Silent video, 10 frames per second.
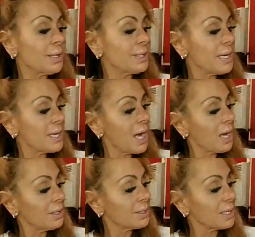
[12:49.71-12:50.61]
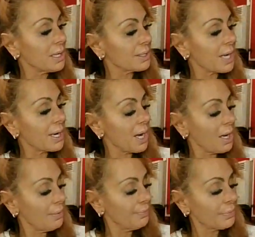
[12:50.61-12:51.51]
Dia, Dia,
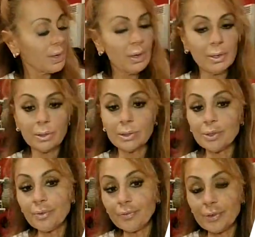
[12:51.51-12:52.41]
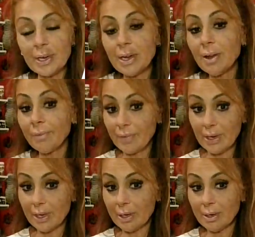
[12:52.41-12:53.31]
Dia, gluten-free
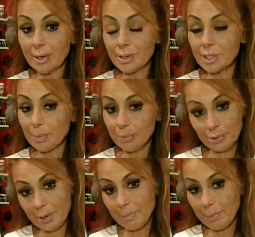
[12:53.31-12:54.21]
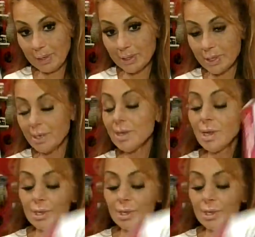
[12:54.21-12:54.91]
vegan supreme pizza.